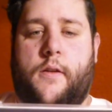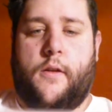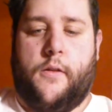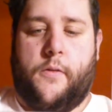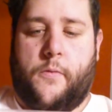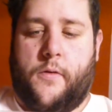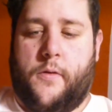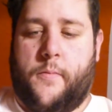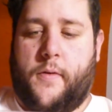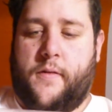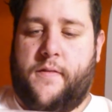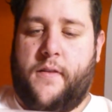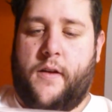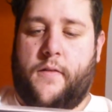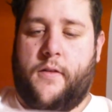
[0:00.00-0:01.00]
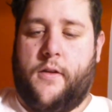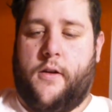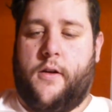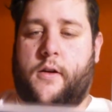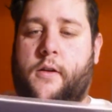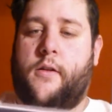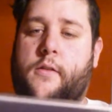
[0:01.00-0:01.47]
Another one of my
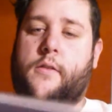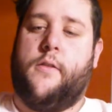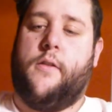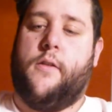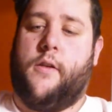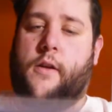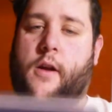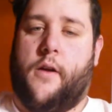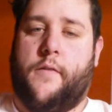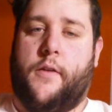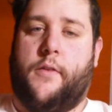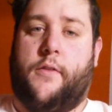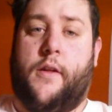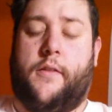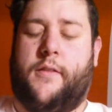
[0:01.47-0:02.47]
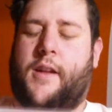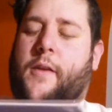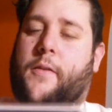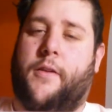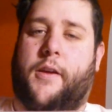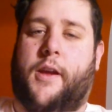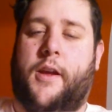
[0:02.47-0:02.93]
favorite covers that's
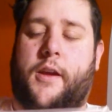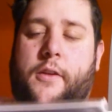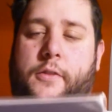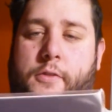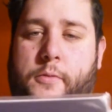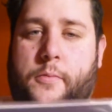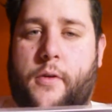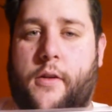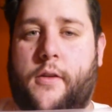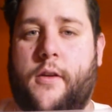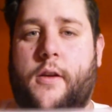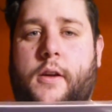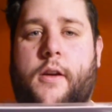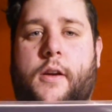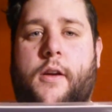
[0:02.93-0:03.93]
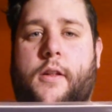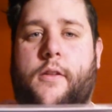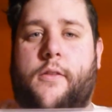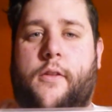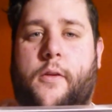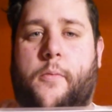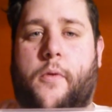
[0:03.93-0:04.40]
not really a key issue, but
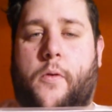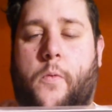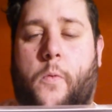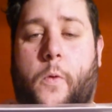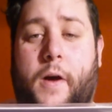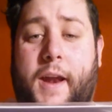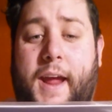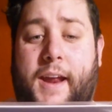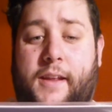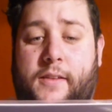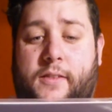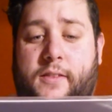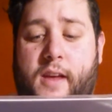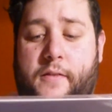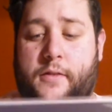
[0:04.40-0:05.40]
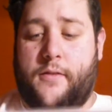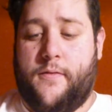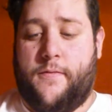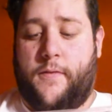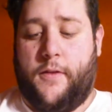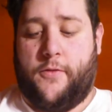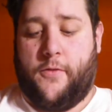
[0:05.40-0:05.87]
it's number 187,
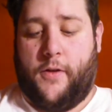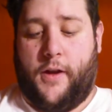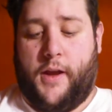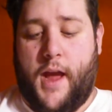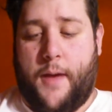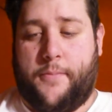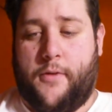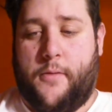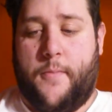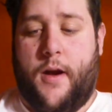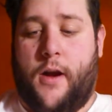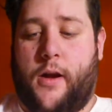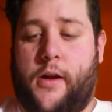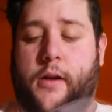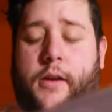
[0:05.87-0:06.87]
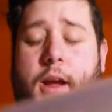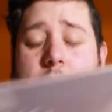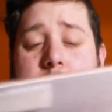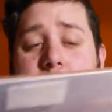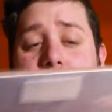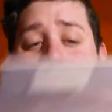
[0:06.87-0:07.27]
featuring Captain America and